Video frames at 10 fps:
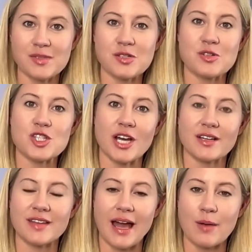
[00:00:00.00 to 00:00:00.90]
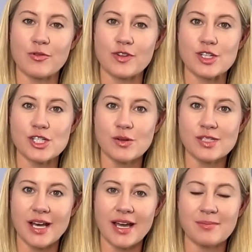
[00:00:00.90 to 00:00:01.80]
So check the app for show
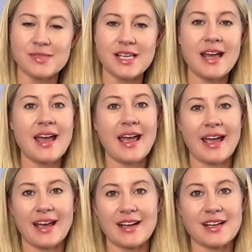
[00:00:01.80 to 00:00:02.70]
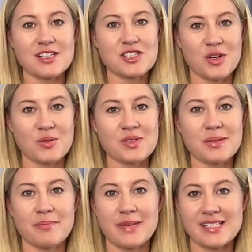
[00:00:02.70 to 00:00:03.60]
times and don't
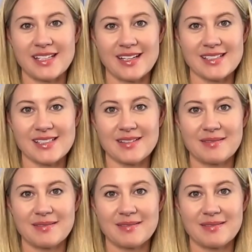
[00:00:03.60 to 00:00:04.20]
miss it.